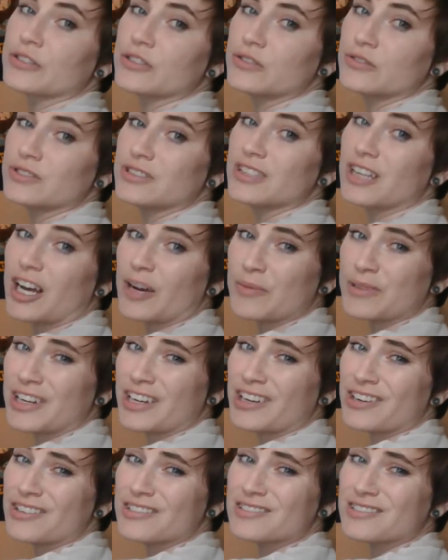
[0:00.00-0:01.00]
two
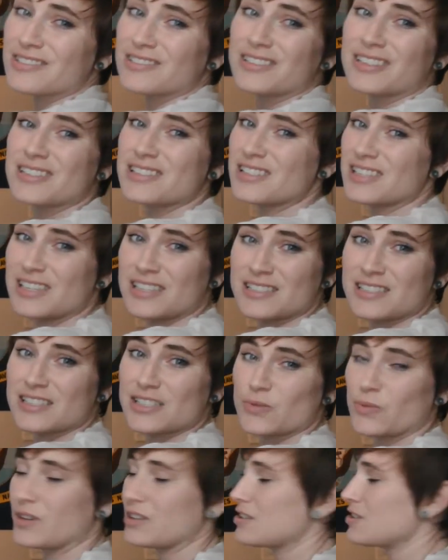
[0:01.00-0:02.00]
denominators. That's the easiest way